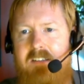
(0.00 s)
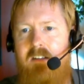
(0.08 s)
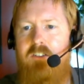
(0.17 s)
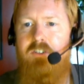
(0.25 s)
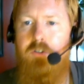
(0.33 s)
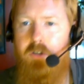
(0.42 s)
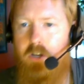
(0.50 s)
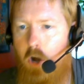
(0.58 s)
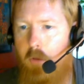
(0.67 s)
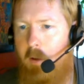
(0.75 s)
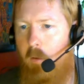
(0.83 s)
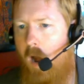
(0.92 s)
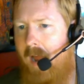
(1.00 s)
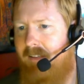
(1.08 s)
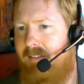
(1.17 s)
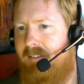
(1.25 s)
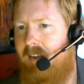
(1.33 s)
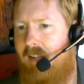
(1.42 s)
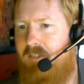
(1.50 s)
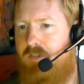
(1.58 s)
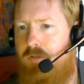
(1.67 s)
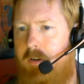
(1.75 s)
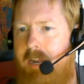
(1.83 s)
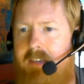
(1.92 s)
due to Kobe White's hot
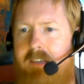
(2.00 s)
streak.